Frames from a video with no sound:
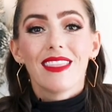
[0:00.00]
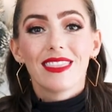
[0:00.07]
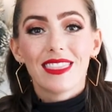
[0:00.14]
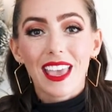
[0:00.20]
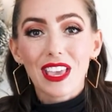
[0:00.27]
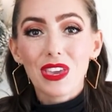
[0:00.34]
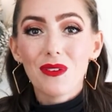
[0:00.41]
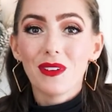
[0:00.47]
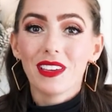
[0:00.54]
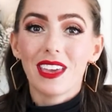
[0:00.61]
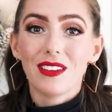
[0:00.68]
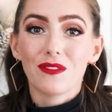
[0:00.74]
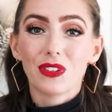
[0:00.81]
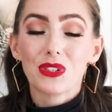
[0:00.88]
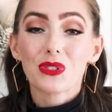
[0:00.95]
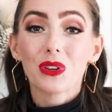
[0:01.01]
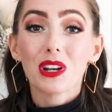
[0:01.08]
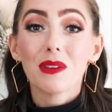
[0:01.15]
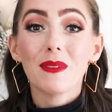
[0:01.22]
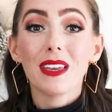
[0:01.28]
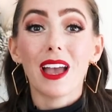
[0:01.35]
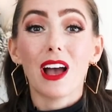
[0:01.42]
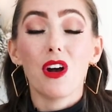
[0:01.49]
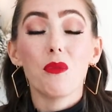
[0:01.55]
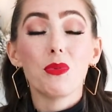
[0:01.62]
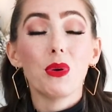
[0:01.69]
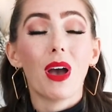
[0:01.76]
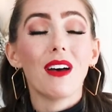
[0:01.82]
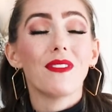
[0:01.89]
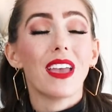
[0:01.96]
Thank you again for joining me. I hope
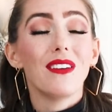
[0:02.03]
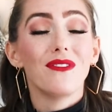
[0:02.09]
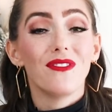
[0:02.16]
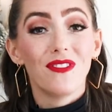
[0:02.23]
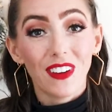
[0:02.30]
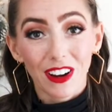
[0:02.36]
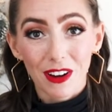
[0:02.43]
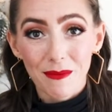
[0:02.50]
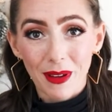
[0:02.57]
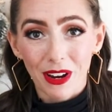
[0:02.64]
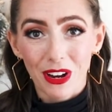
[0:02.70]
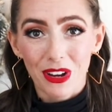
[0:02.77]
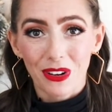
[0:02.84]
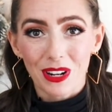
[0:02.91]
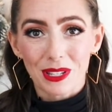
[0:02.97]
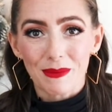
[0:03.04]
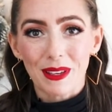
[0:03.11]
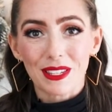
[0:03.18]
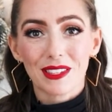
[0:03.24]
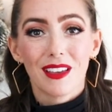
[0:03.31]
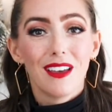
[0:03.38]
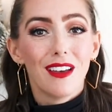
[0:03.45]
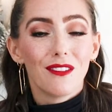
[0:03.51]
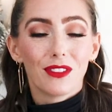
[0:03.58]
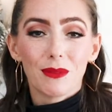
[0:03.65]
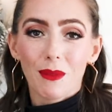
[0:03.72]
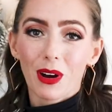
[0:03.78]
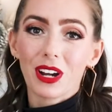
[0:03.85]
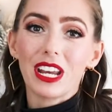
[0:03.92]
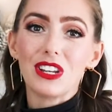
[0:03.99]
you have a very Merry Christmas
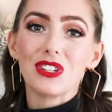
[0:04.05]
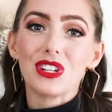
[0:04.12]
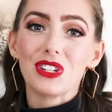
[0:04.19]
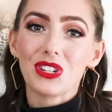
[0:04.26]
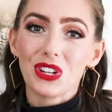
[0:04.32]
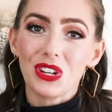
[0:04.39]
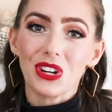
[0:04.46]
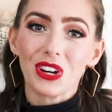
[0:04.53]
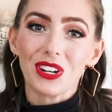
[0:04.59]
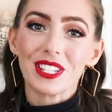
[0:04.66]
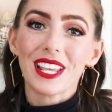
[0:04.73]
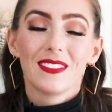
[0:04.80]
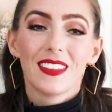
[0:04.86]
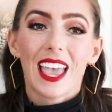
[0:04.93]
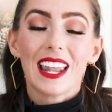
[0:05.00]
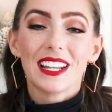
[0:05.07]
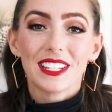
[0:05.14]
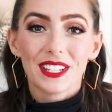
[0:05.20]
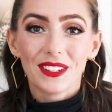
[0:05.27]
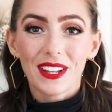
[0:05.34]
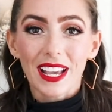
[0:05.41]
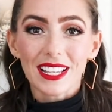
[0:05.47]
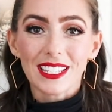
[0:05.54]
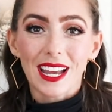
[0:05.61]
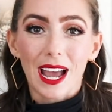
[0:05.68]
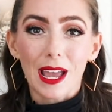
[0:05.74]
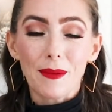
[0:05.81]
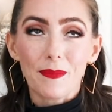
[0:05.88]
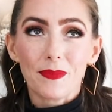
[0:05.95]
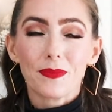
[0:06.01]
from our kitchen to yours. And until next
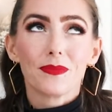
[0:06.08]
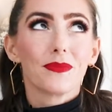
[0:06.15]
time,